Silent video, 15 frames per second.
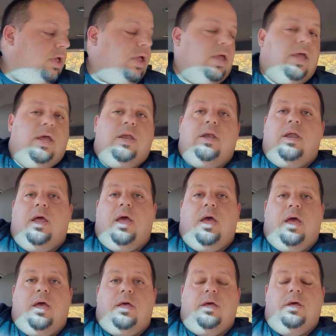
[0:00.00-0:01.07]
And
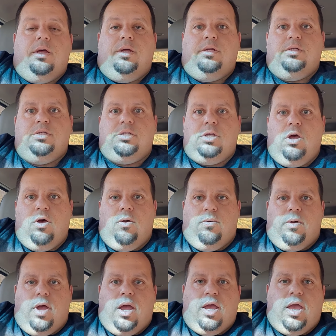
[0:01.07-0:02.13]
so
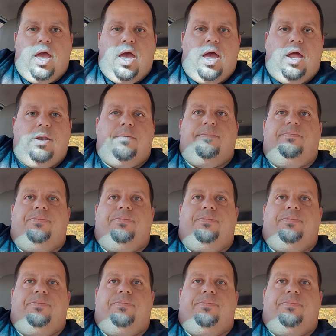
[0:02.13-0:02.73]
I got